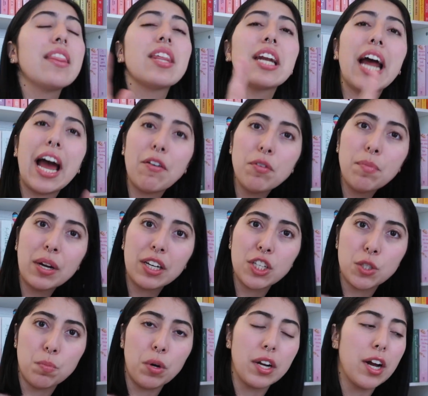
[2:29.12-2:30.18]
that I haven't picked
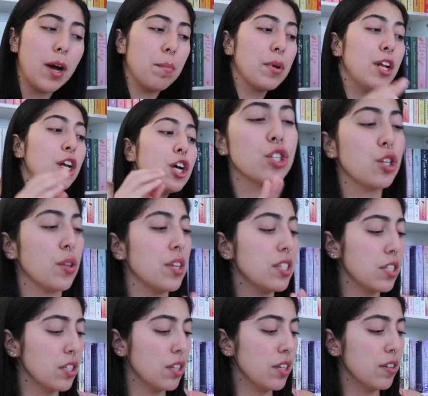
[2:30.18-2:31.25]
this book up. So this
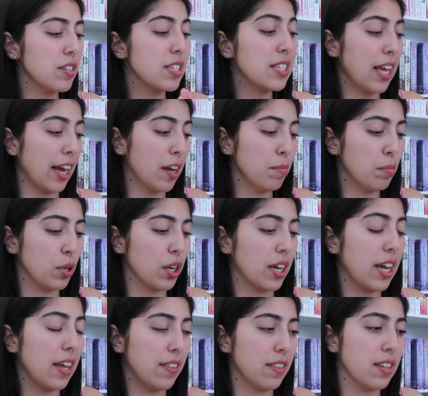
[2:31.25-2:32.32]
is the second
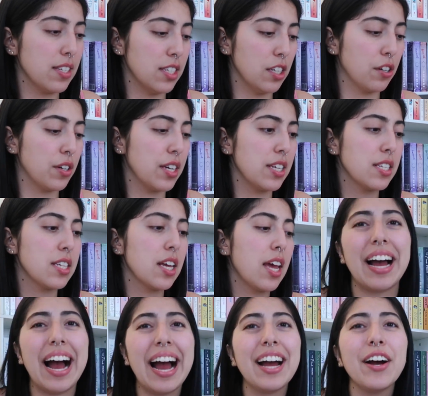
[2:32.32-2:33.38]
book in the series.
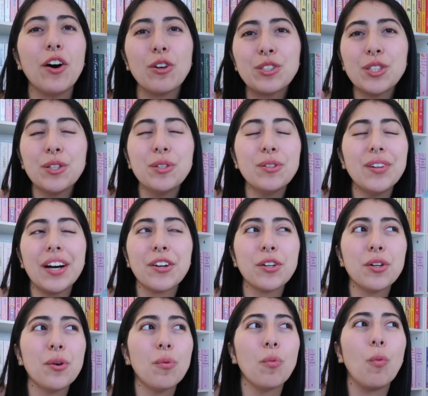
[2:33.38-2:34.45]
I don't
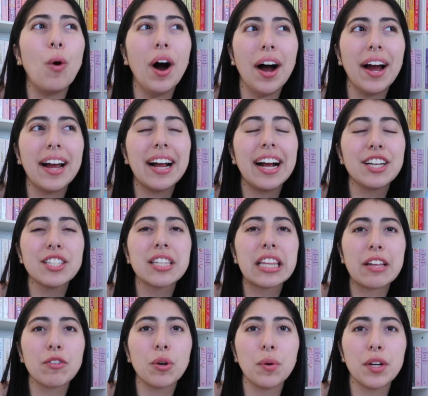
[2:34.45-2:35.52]
know why, I just
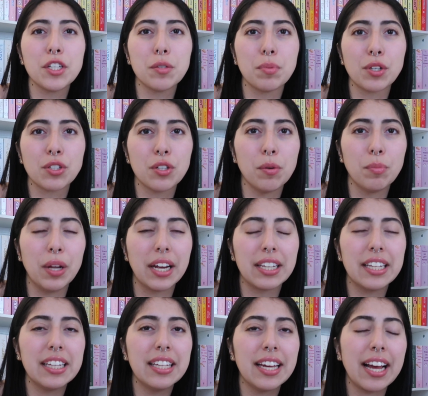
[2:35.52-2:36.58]
love going into books so
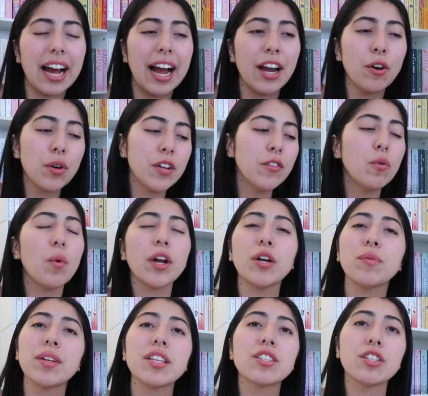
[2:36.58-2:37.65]
blindly. Like, I don't even want
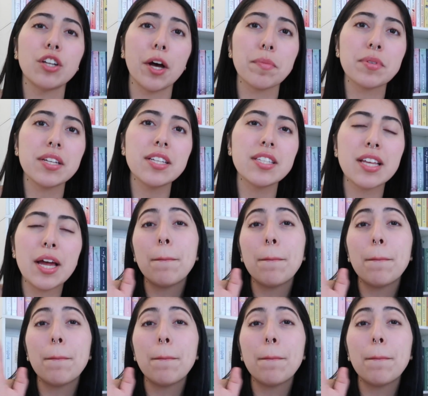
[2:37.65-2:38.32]
to read the synopsis,